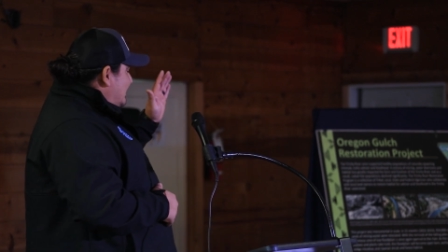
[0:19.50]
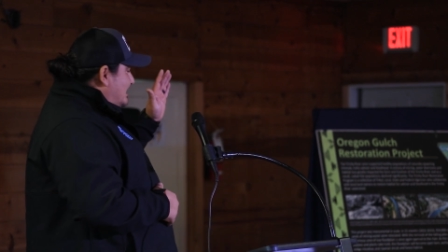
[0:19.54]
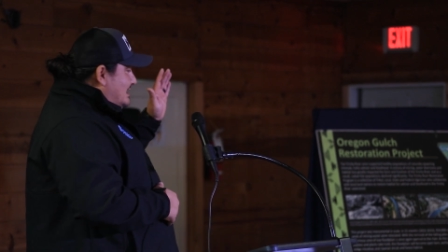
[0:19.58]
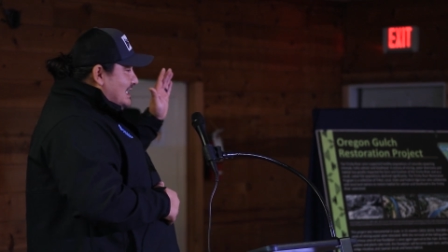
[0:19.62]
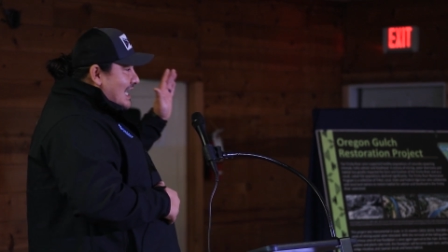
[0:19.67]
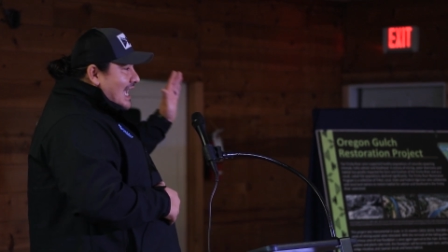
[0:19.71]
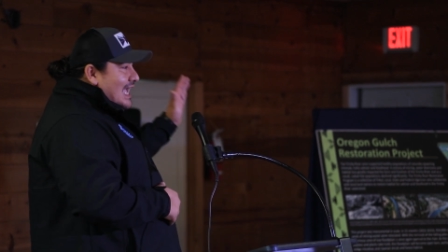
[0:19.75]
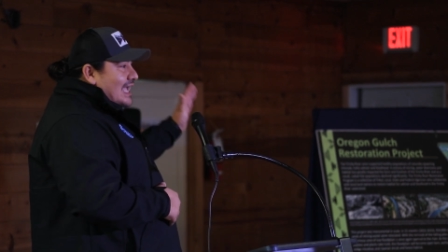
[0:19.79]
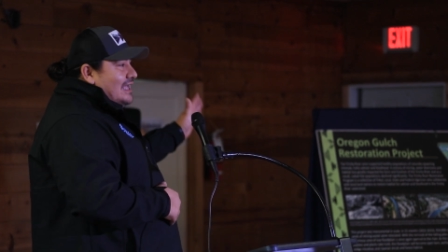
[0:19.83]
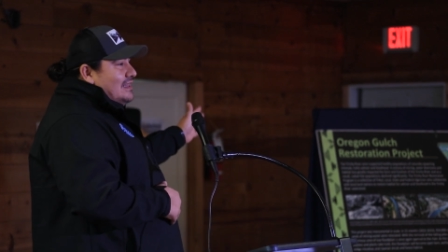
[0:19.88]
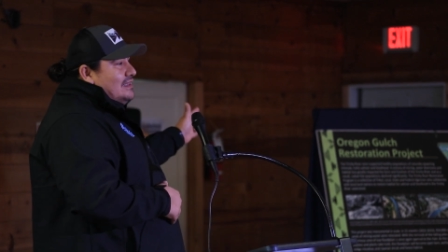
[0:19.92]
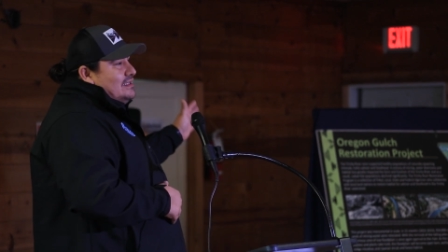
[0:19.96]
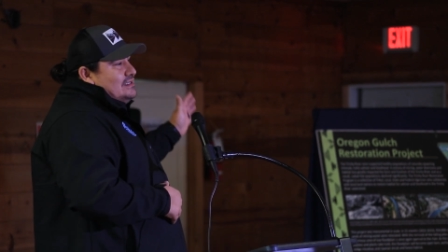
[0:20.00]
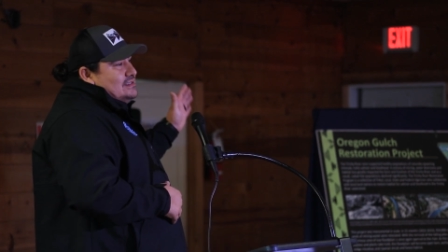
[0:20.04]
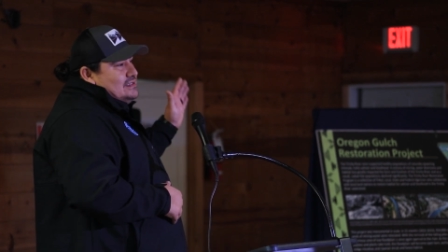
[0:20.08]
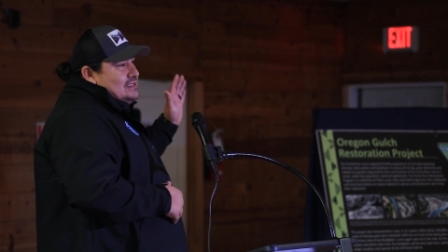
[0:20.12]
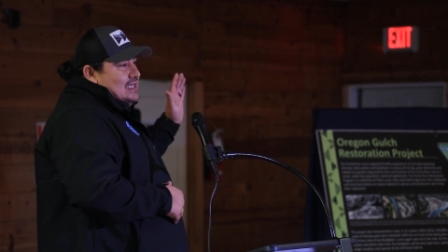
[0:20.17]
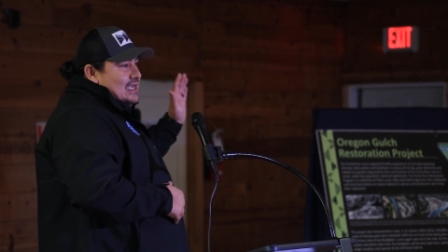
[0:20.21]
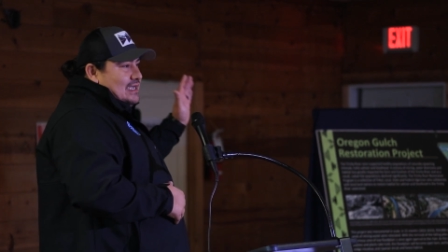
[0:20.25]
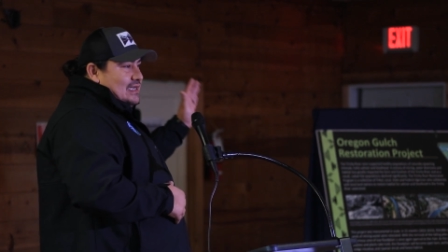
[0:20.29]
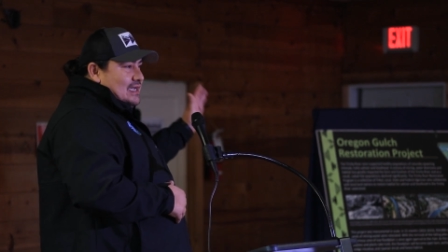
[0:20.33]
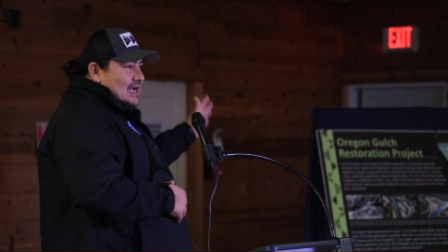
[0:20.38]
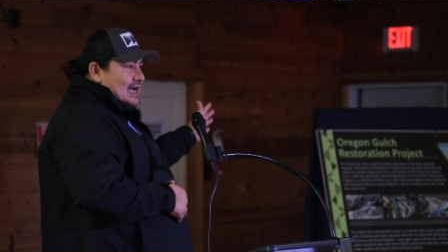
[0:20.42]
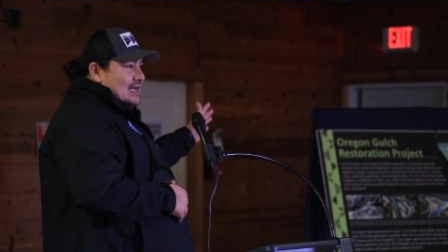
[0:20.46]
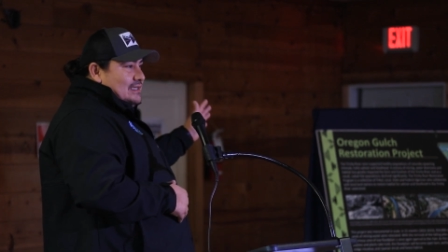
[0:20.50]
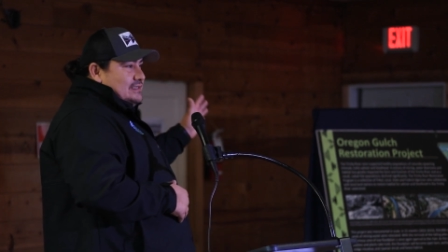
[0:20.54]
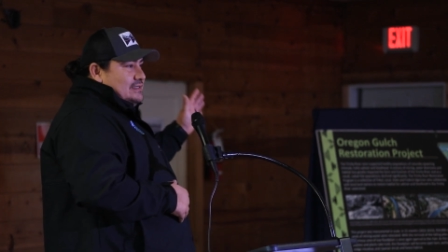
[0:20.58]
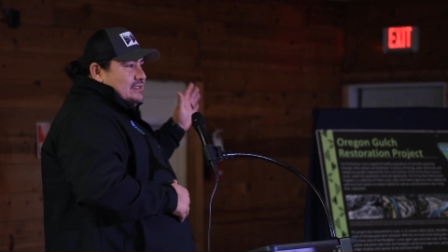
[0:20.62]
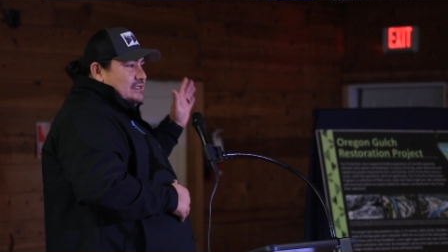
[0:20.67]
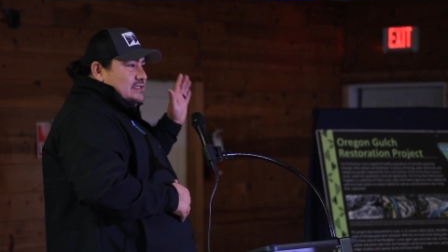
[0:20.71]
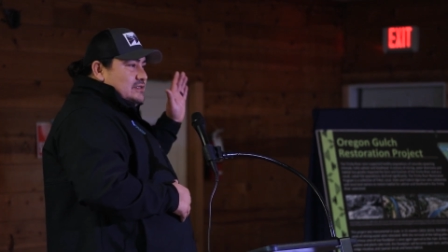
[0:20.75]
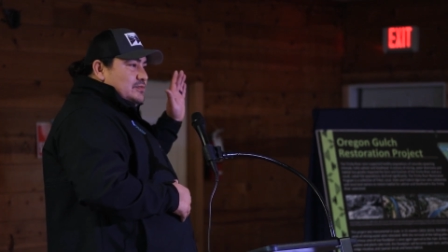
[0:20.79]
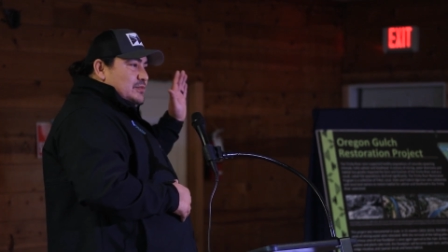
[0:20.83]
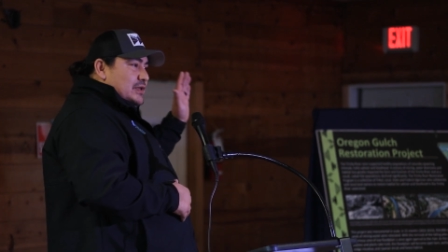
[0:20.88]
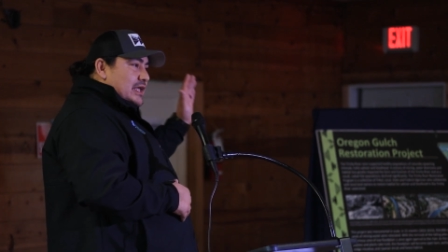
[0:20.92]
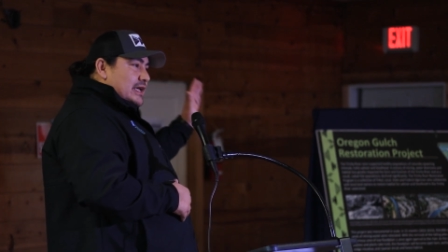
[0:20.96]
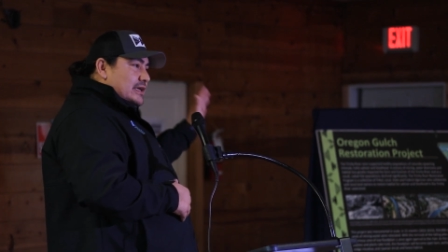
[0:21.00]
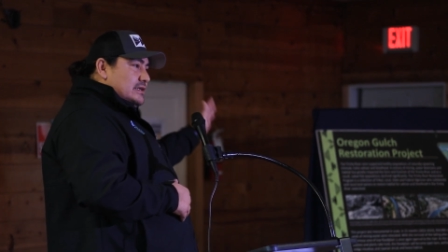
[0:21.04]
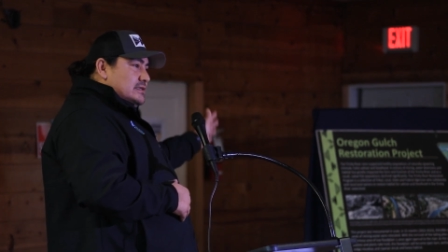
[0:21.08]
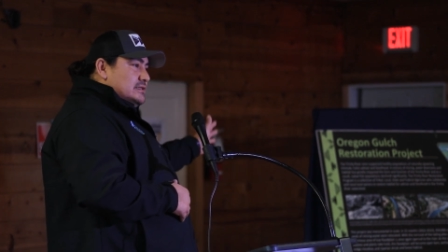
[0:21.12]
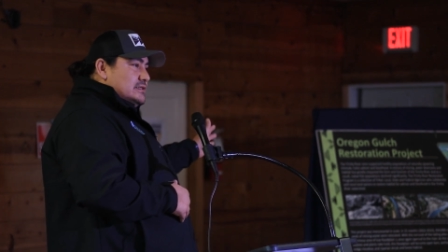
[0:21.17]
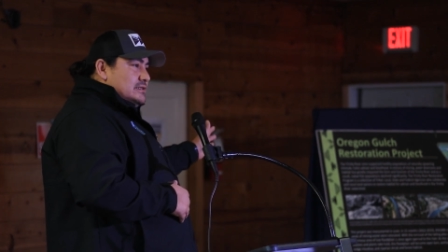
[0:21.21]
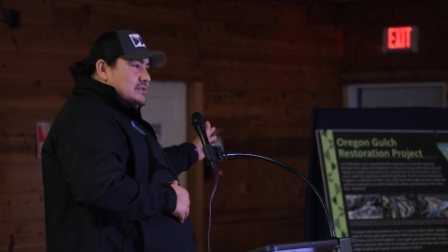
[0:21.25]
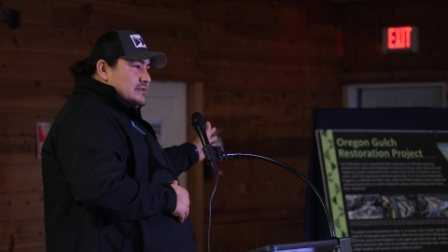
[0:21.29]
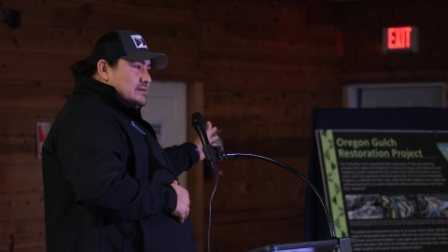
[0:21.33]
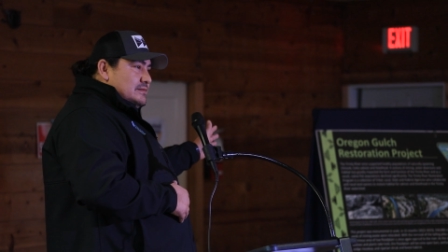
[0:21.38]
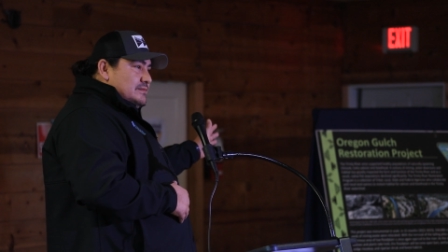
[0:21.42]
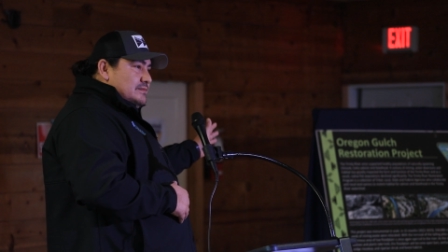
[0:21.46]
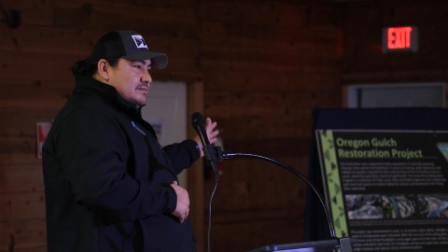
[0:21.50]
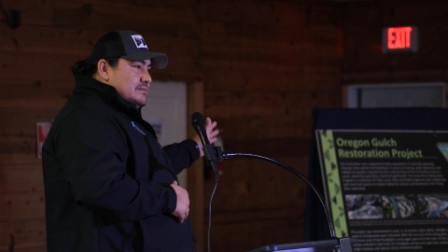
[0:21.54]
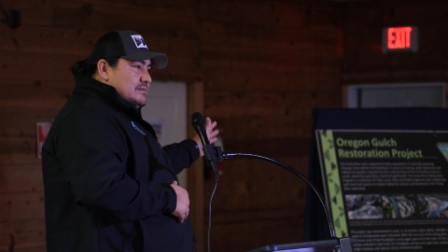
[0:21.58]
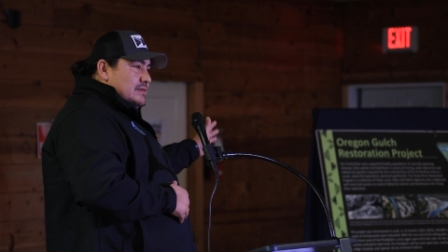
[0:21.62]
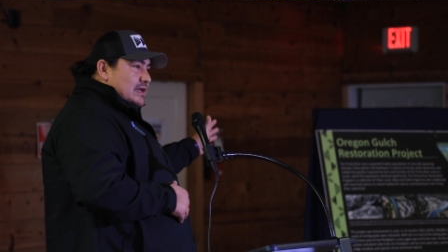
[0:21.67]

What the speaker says: the tailings that got displaced.